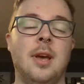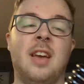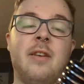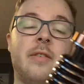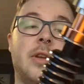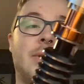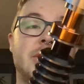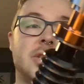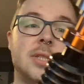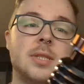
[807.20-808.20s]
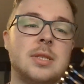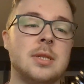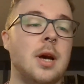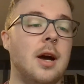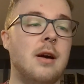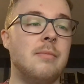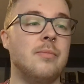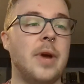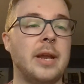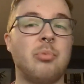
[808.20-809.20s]
If you have any questions,
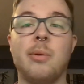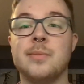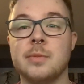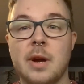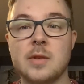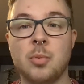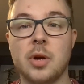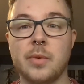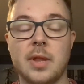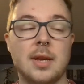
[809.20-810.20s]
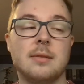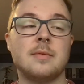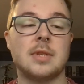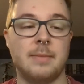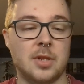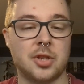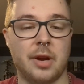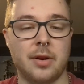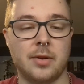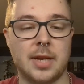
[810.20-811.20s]
any problems you might have spotted with it, give me a
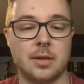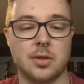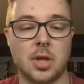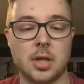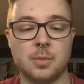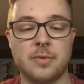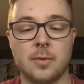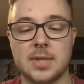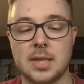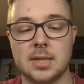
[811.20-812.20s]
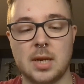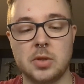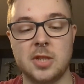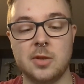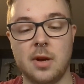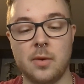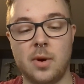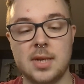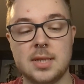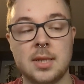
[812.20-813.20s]
shout and I'll get those changed before we send this out to you.
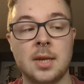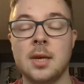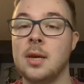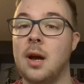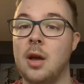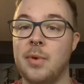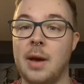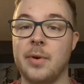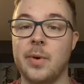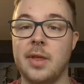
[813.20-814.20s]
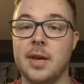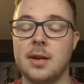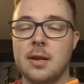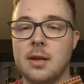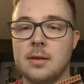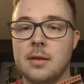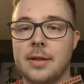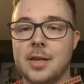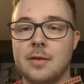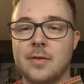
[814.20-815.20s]
Otherwise, I hope you're happy with it.
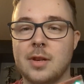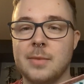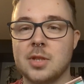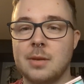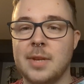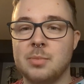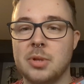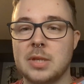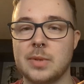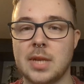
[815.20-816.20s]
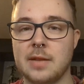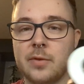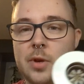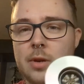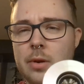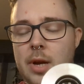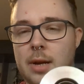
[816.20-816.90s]
Thank you for commissioning me to put this one together for you.